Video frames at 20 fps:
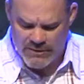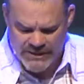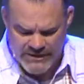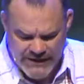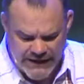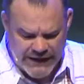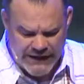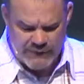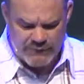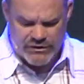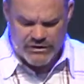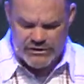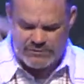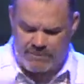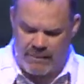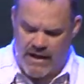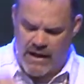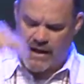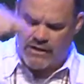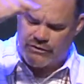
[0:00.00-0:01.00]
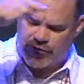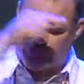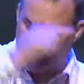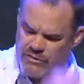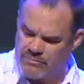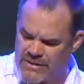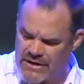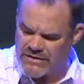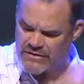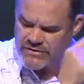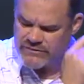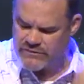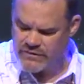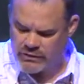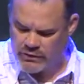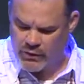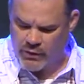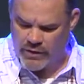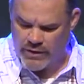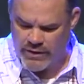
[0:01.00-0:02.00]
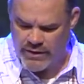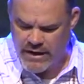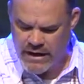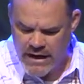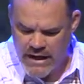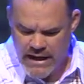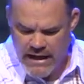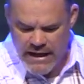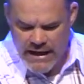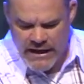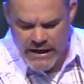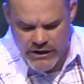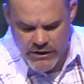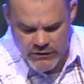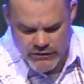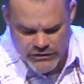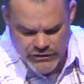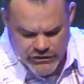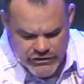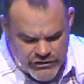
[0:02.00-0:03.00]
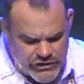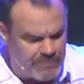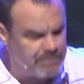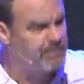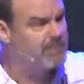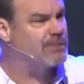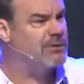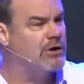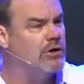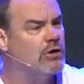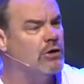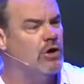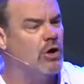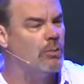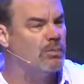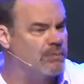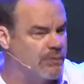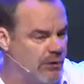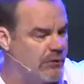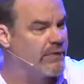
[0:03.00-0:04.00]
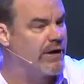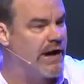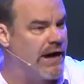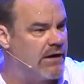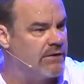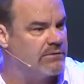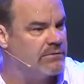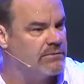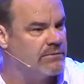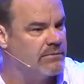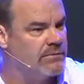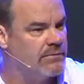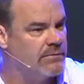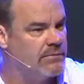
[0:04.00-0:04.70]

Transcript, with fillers: but when Gideon responds to the message of the Lord, he uses the plural pronoun.